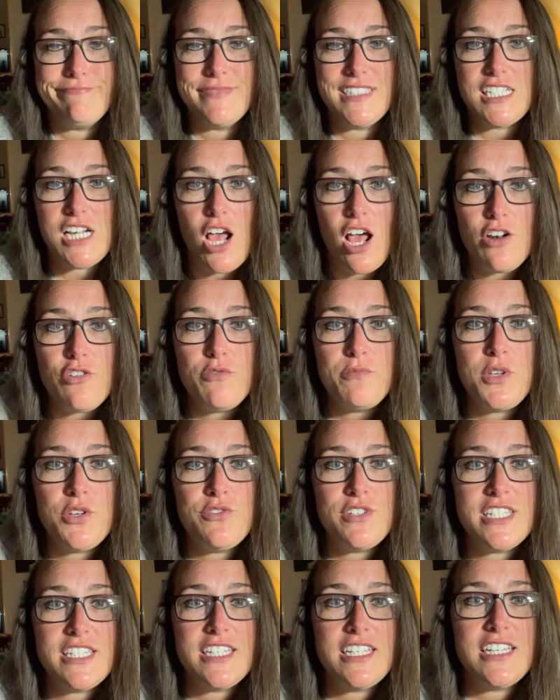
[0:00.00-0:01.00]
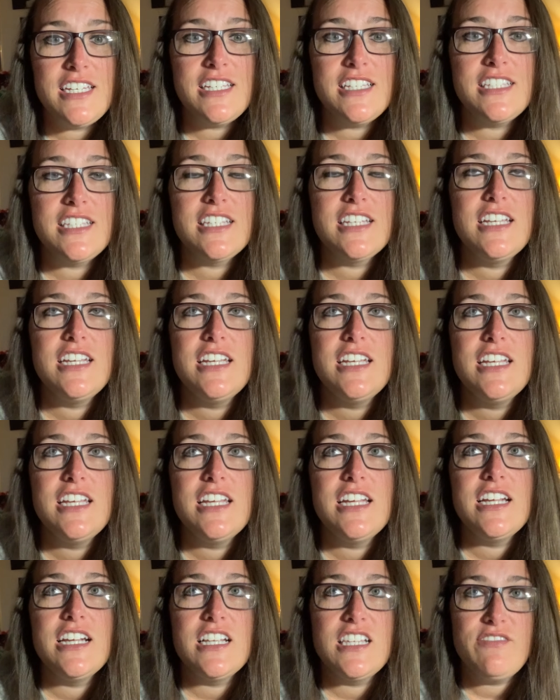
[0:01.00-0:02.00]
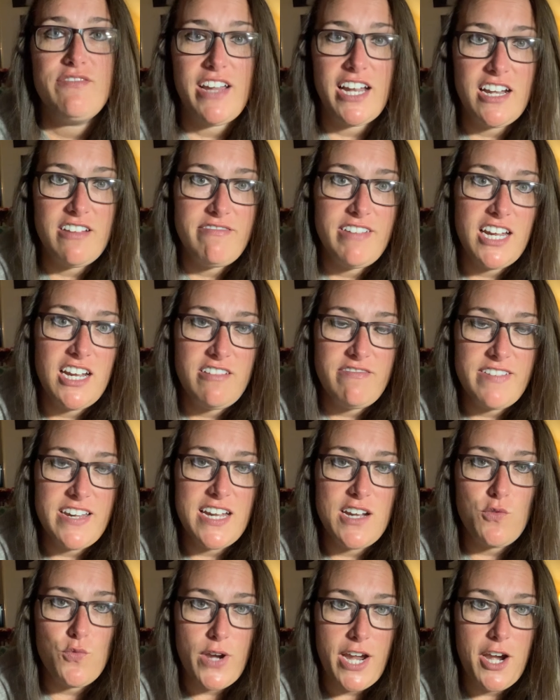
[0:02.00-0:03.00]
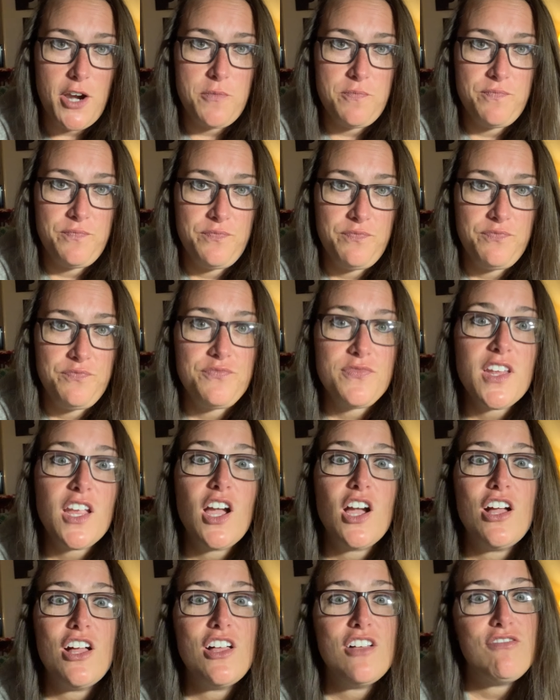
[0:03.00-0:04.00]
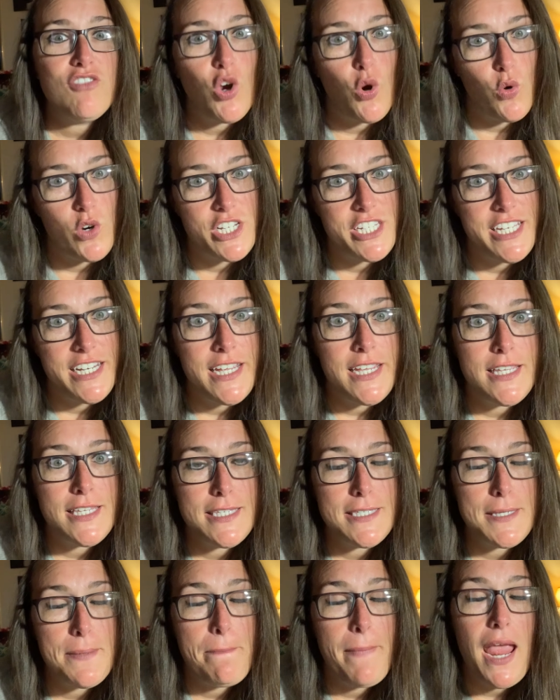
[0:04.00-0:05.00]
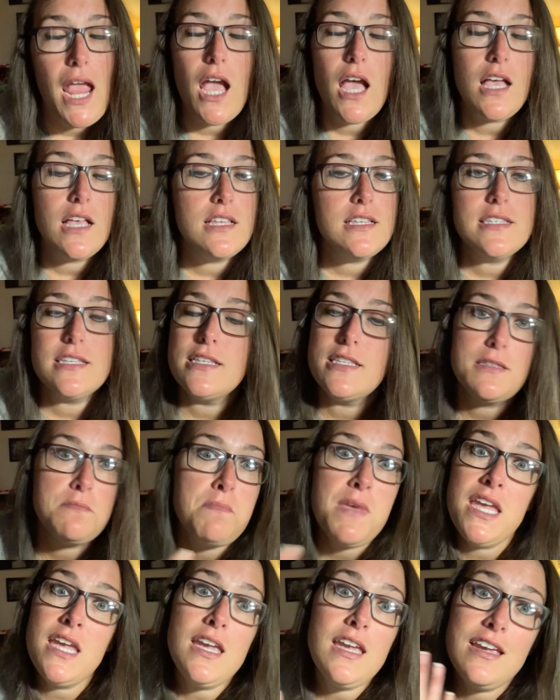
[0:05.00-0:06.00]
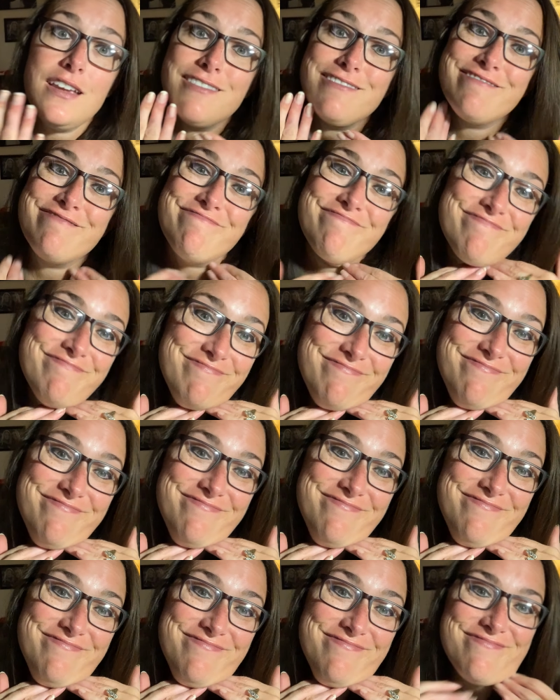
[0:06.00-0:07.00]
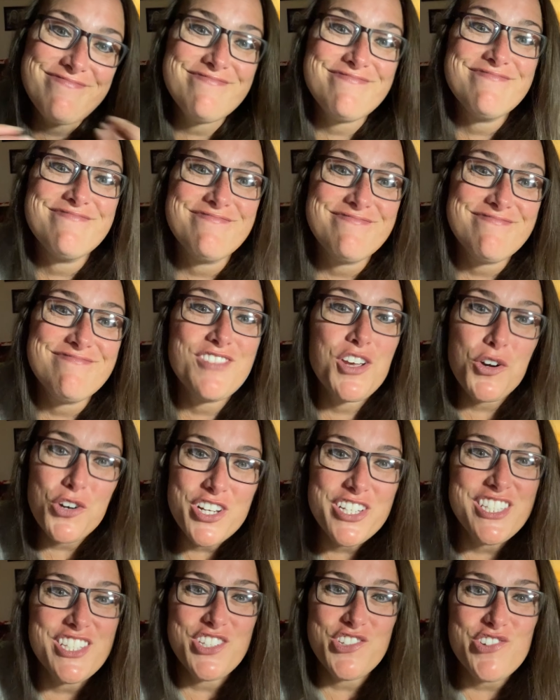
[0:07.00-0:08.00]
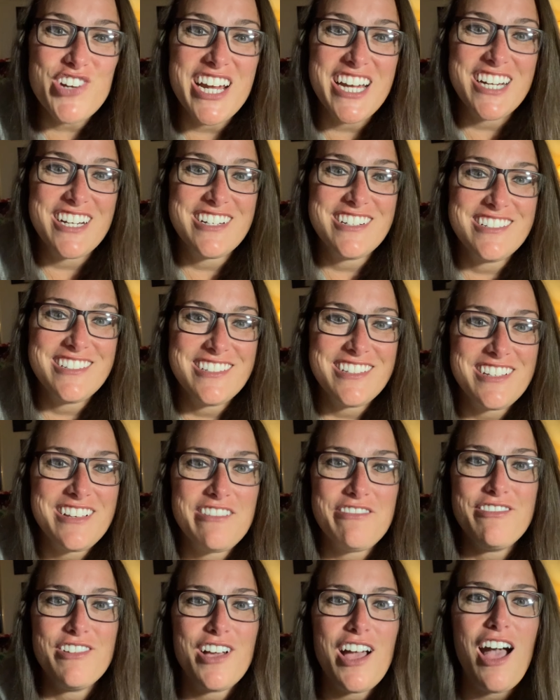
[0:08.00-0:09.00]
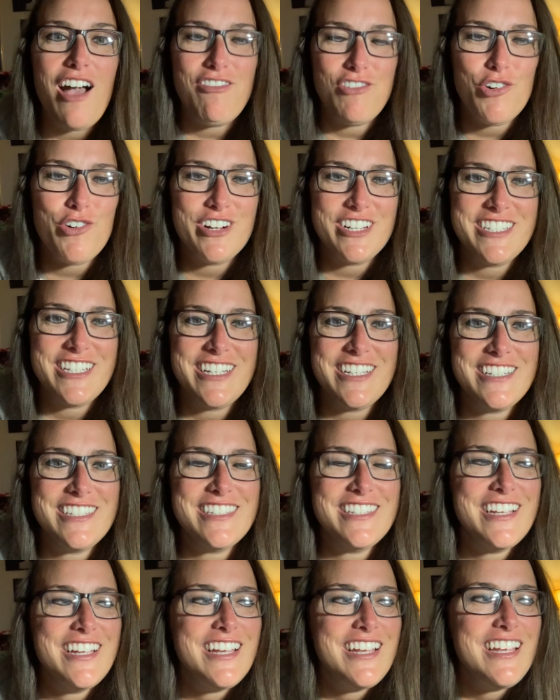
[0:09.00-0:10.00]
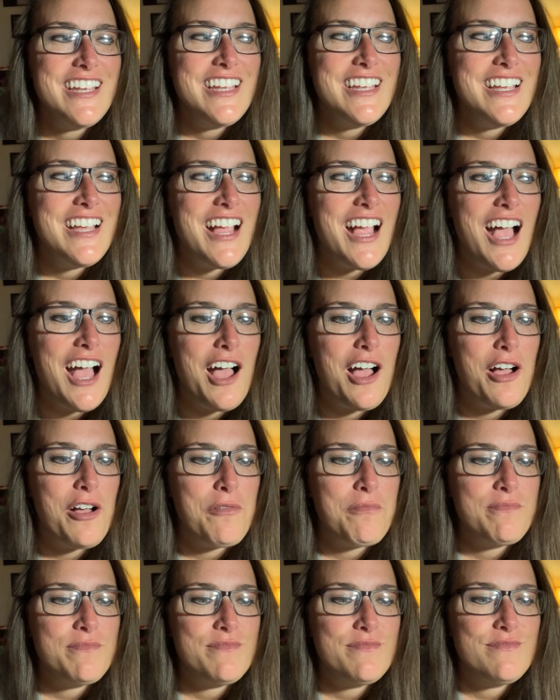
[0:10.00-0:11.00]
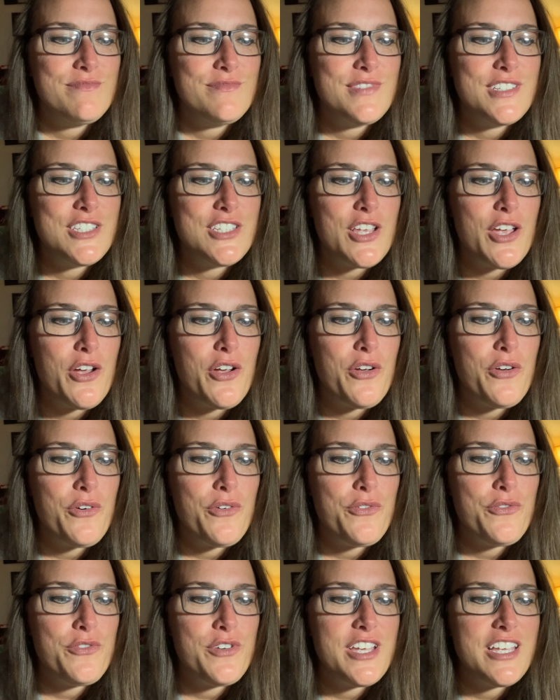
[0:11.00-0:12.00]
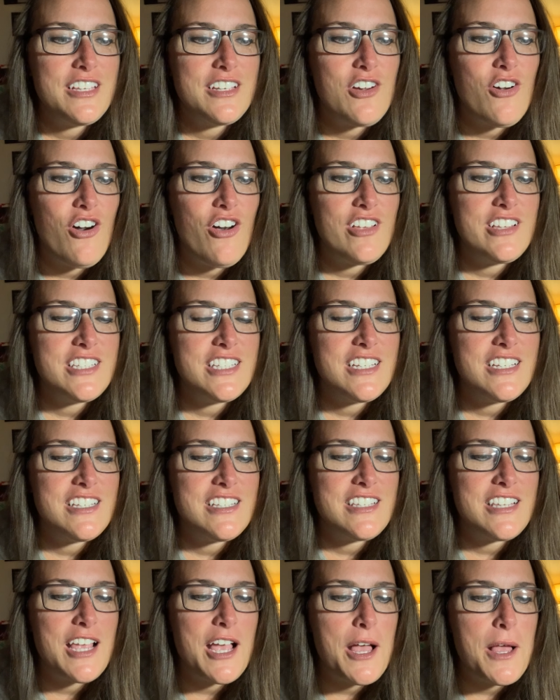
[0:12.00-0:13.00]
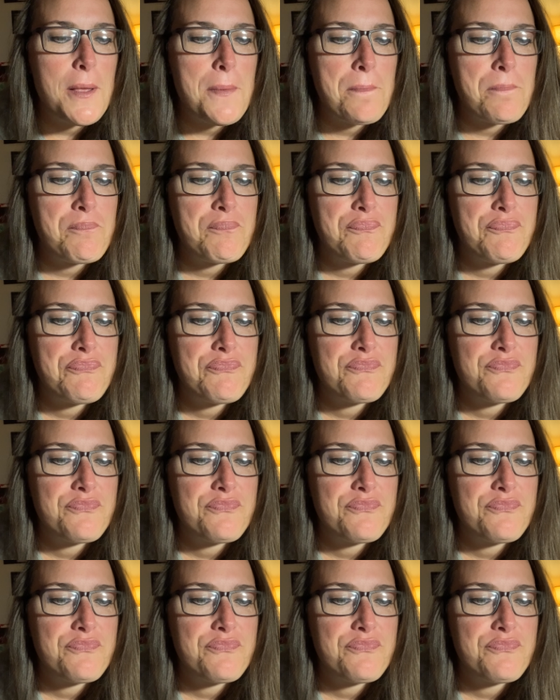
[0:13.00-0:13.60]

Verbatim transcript: It's an autoimmune disease. It's very, very, very rare. Of course it is, because it's me. Of course it's rare. Of, of course it is. Um, so it causes um,